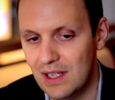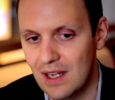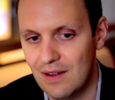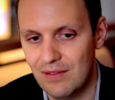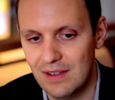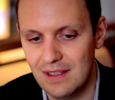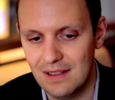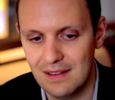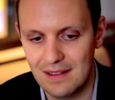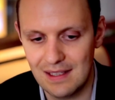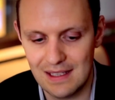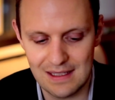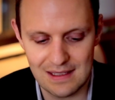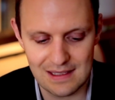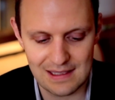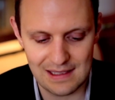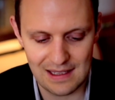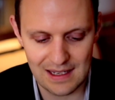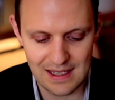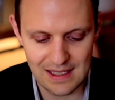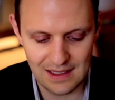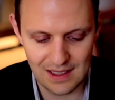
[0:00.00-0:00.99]
covering things
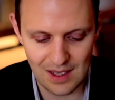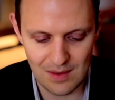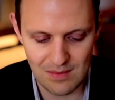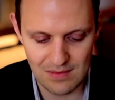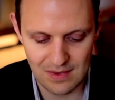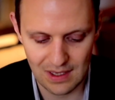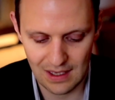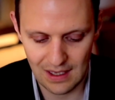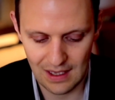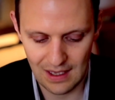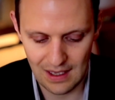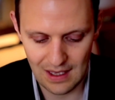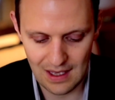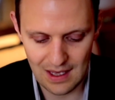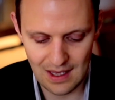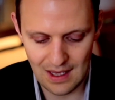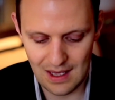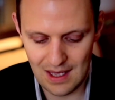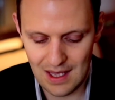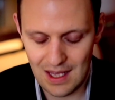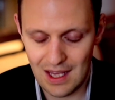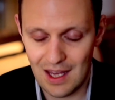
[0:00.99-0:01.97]
like
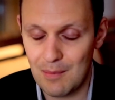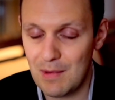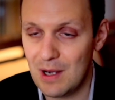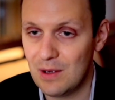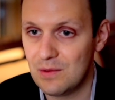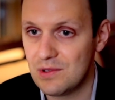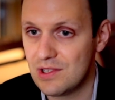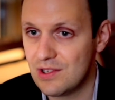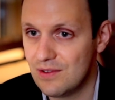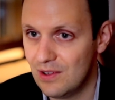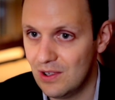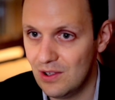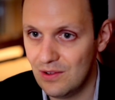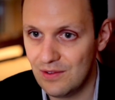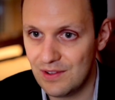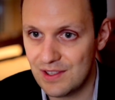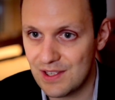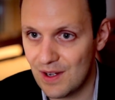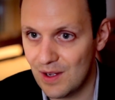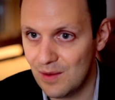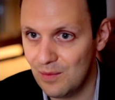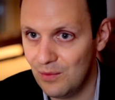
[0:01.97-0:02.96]
amount of
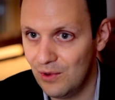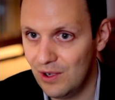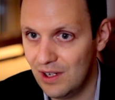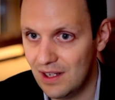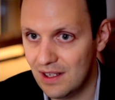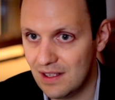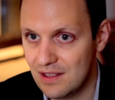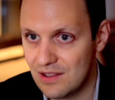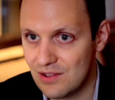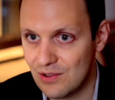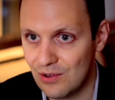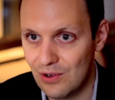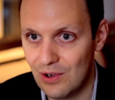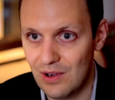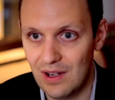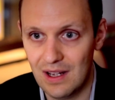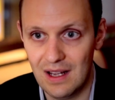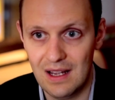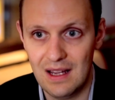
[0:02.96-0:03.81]
overtime worked or